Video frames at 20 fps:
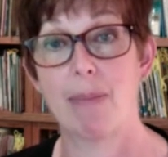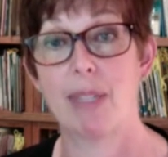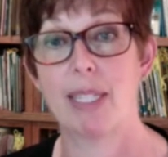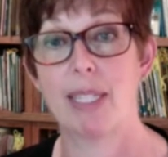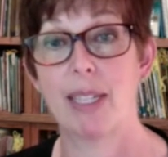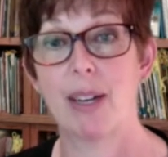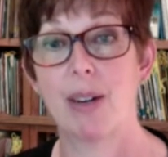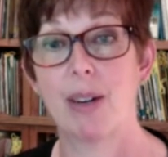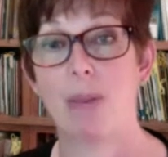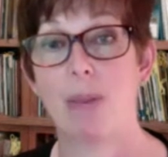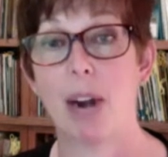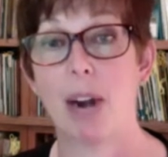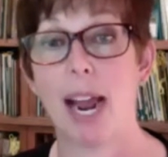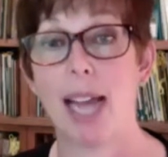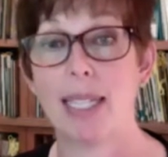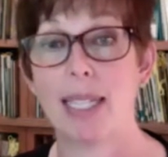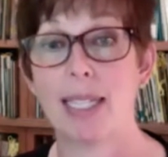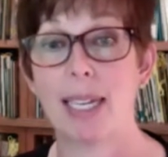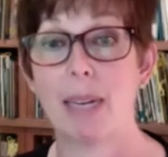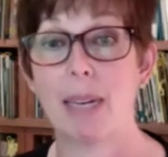So we're
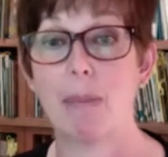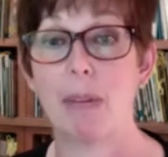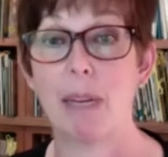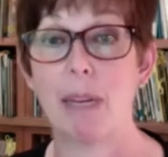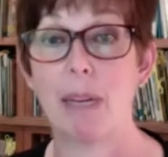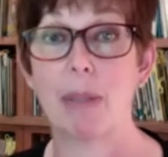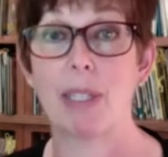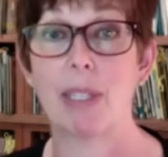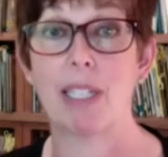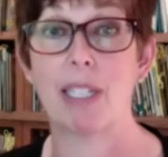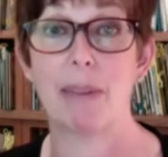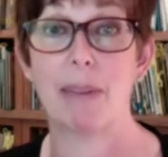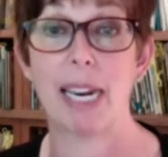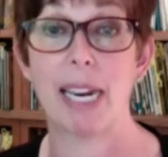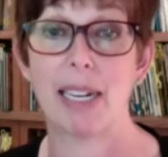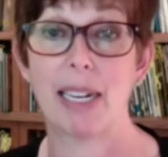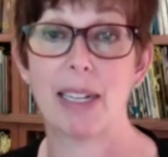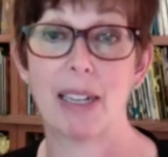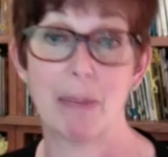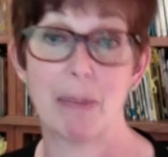asking people to
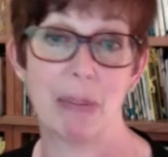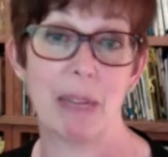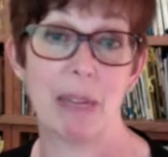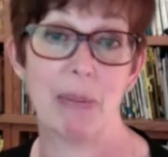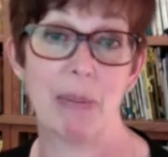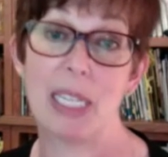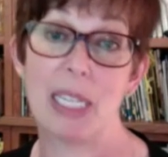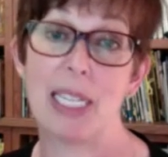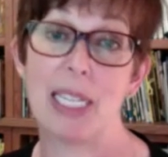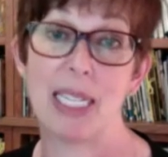make a commitment